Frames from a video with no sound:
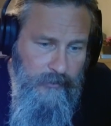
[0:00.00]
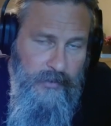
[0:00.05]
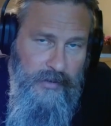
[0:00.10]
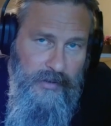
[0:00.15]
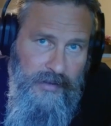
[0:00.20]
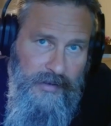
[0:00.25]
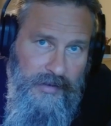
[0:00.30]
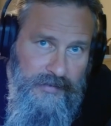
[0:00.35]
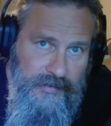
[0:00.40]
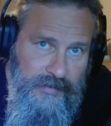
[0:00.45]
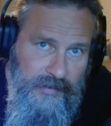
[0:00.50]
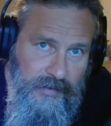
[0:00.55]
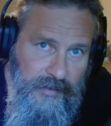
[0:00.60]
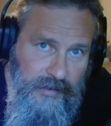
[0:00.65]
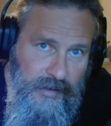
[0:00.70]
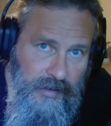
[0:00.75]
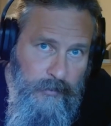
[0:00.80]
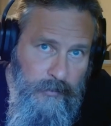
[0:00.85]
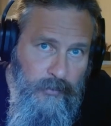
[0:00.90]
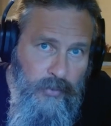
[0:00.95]
realizing
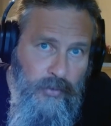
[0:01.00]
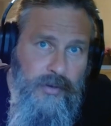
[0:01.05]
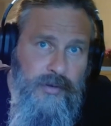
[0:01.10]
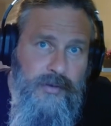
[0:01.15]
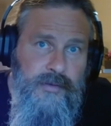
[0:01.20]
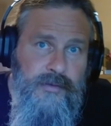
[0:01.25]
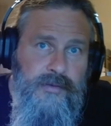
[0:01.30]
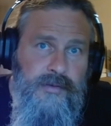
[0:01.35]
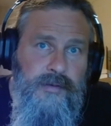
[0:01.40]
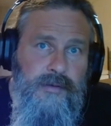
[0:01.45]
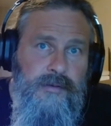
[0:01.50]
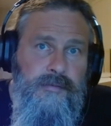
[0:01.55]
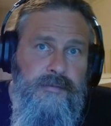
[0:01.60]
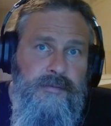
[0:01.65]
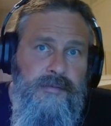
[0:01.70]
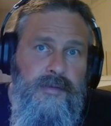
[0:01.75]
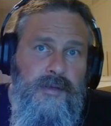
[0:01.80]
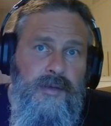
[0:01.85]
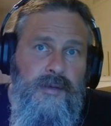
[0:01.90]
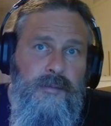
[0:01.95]
the importance
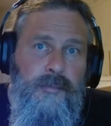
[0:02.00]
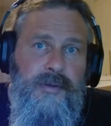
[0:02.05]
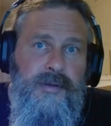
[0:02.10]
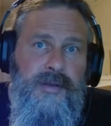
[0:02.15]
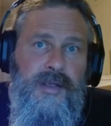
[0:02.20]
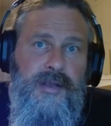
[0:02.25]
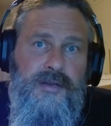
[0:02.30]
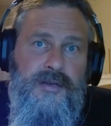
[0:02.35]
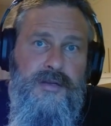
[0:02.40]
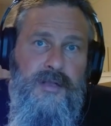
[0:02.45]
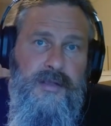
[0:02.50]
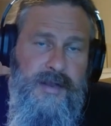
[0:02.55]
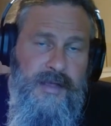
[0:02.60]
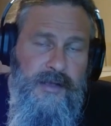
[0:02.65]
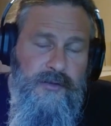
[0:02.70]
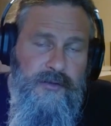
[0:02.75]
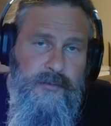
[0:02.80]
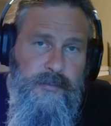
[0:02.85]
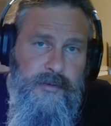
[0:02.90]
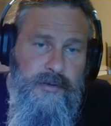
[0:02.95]
of the potential
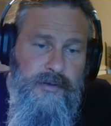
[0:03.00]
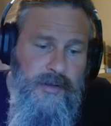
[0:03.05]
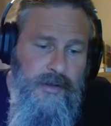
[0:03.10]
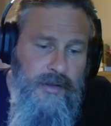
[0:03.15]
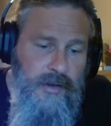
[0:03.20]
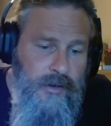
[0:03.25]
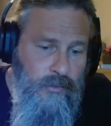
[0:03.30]
announcement,